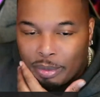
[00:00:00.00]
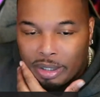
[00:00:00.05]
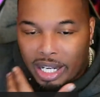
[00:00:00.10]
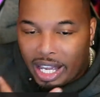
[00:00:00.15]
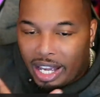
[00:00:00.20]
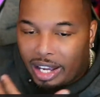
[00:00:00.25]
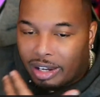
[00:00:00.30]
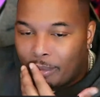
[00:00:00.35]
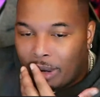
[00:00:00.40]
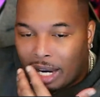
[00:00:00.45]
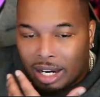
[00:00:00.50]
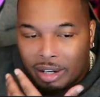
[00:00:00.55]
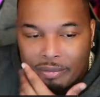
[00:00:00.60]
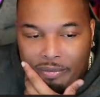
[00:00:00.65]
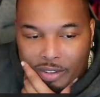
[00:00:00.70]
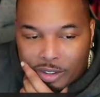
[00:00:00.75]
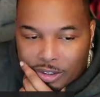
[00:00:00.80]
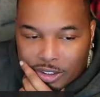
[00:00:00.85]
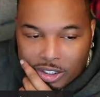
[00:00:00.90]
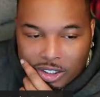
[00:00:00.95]
to have my
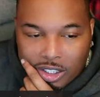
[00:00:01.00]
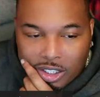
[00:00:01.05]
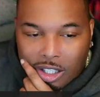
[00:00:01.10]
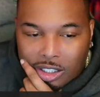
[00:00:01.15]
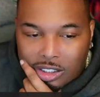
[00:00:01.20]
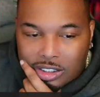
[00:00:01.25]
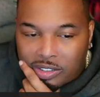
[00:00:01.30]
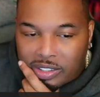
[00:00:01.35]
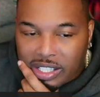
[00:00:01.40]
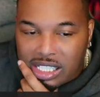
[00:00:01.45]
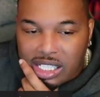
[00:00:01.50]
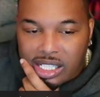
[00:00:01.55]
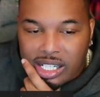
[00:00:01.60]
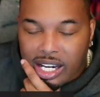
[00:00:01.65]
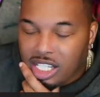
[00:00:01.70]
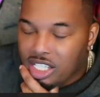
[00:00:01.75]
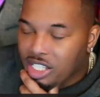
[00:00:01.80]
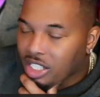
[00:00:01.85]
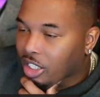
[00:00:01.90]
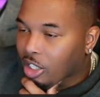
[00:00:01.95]
unfiltered thoughts on
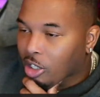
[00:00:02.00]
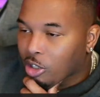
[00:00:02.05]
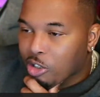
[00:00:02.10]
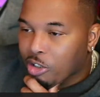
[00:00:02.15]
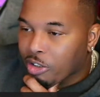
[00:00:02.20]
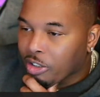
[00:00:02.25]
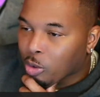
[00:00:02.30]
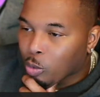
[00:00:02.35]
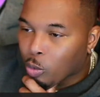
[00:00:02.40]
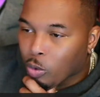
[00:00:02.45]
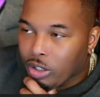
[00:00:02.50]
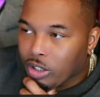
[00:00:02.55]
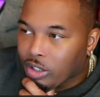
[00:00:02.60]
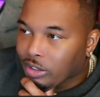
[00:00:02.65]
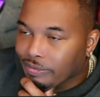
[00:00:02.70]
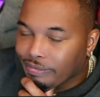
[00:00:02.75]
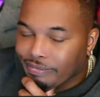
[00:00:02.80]
education, culture, and the world.